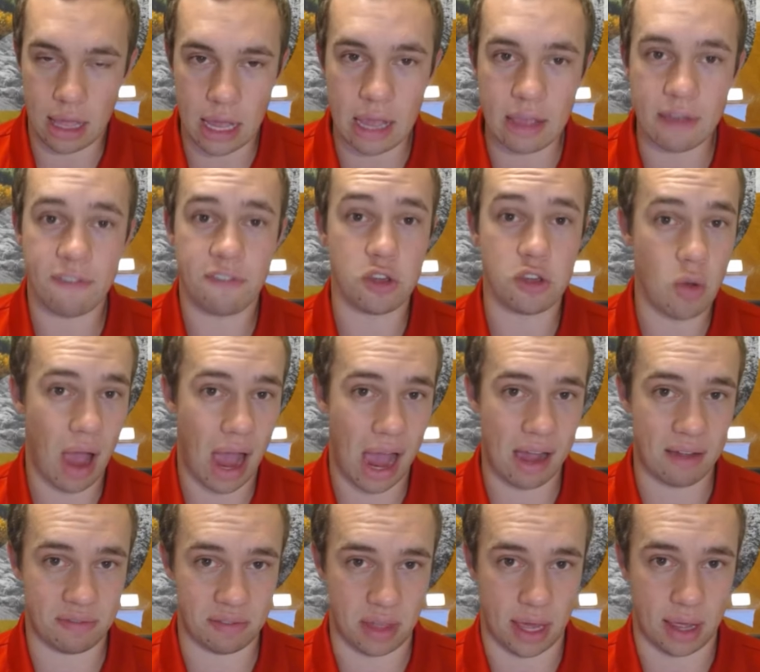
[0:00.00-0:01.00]
If you
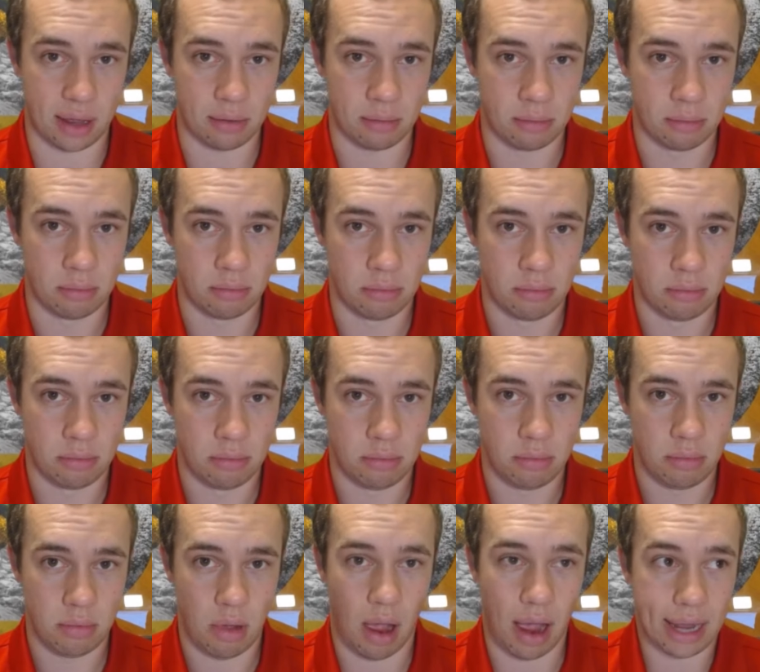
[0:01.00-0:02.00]
have that,
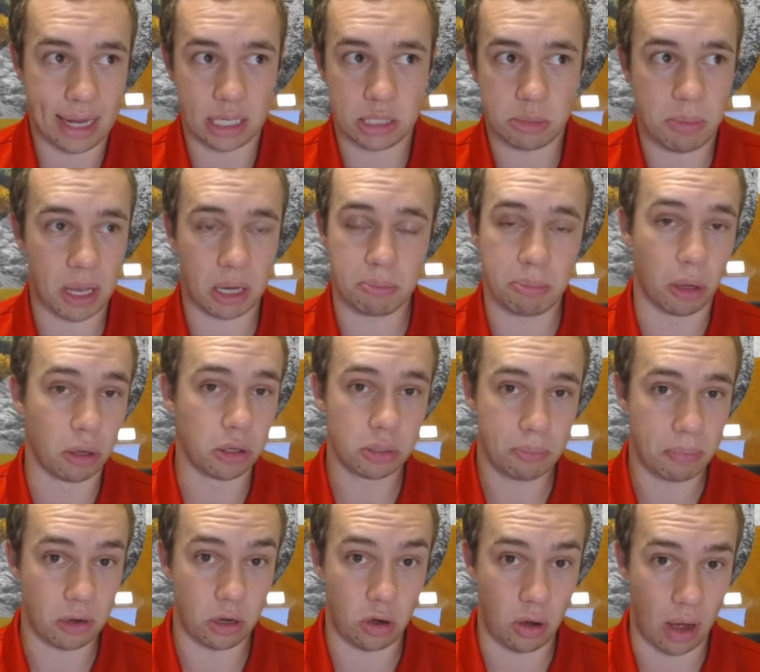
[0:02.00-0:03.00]
I expect
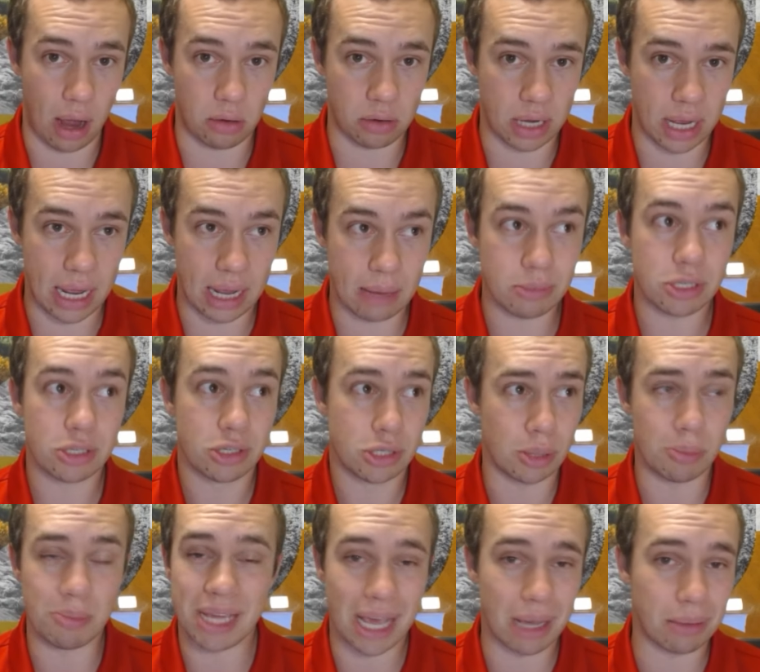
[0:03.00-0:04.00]
both ground games to
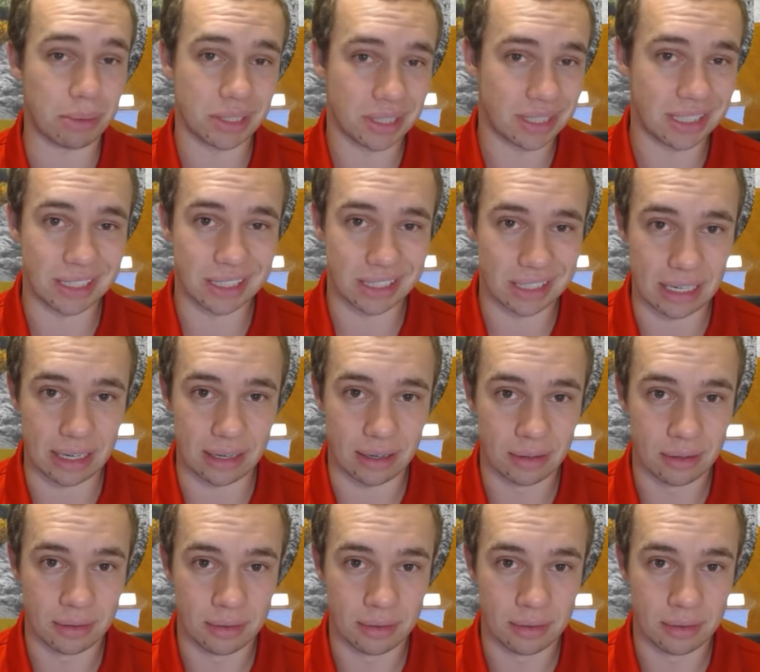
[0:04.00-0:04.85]
be able to succeed.